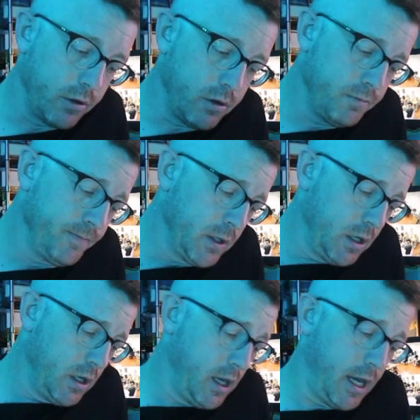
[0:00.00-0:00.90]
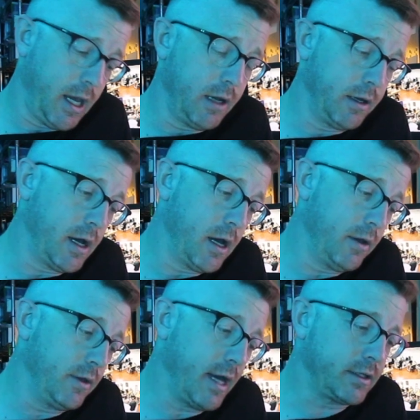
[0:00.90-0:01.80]
below. And
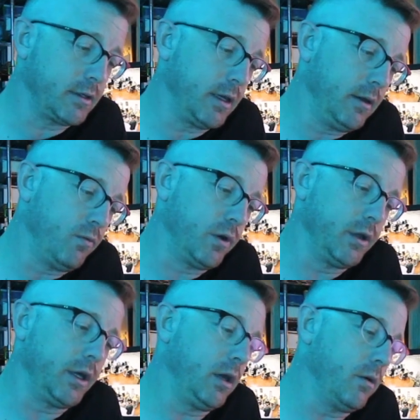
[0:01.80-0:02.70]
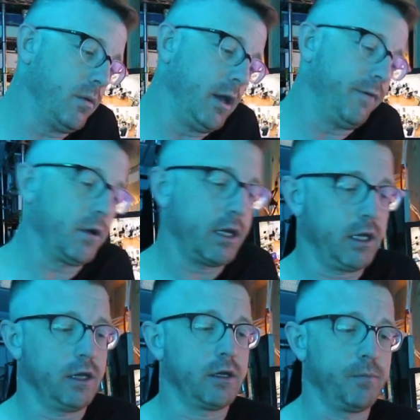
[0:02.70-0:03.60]
that's really, if you're
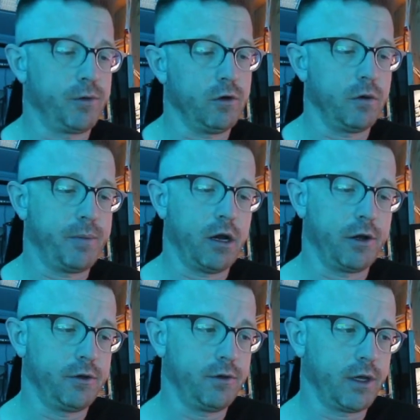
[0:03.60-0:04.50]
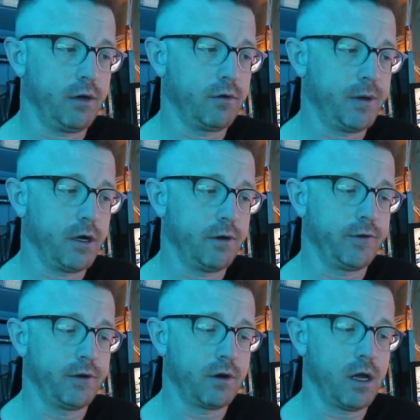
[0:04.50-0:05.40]
getting into computer repair, you're doing any repair
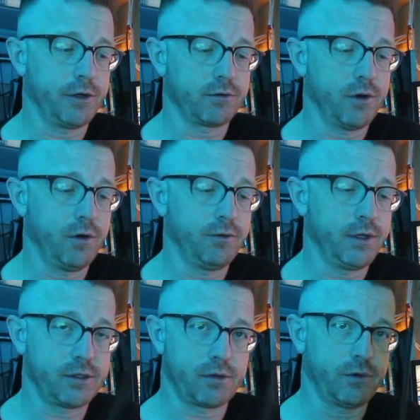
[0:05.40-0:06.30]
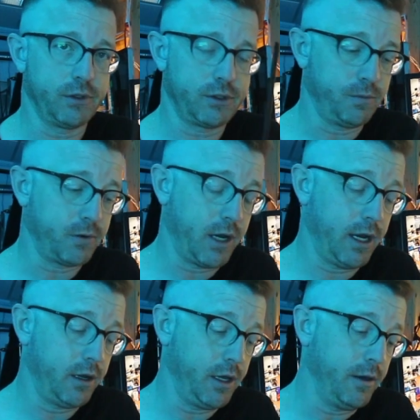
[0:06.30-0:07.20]
on your own, these are really super
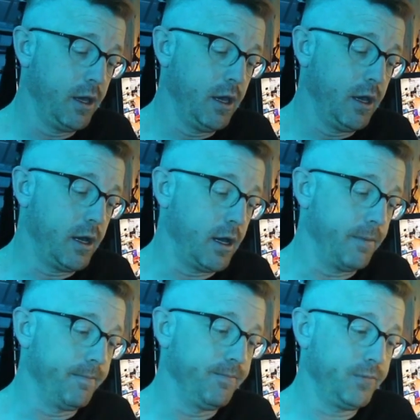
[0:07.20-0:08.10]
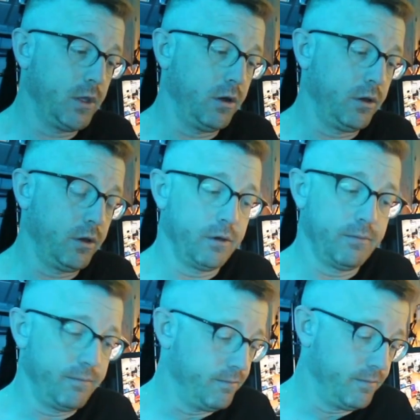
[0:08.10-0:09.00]
handy. You know, you
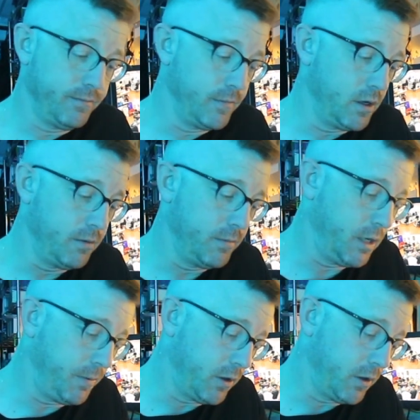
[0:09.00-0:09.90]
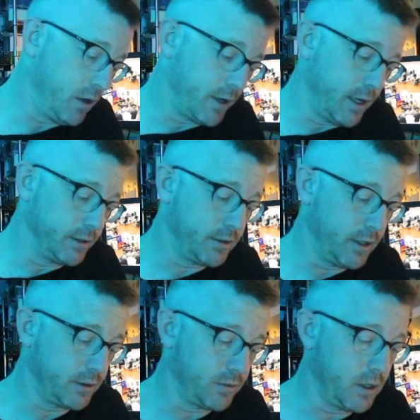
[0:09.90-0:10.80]
can manipulate all kinds of
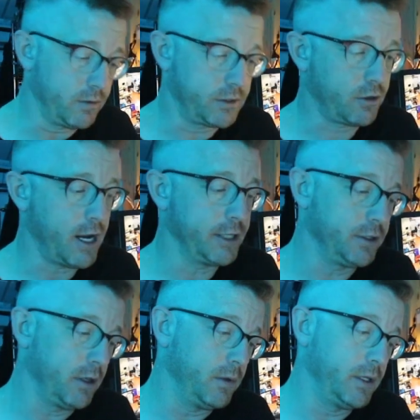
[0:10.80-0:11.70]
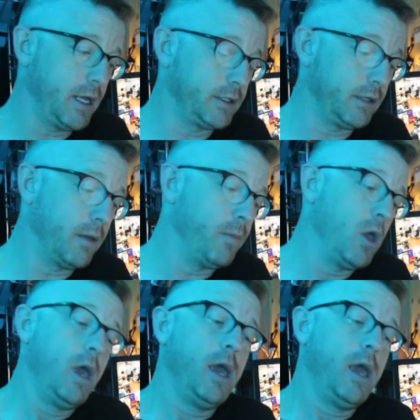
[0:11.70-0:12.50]
things without scratching them and denting them,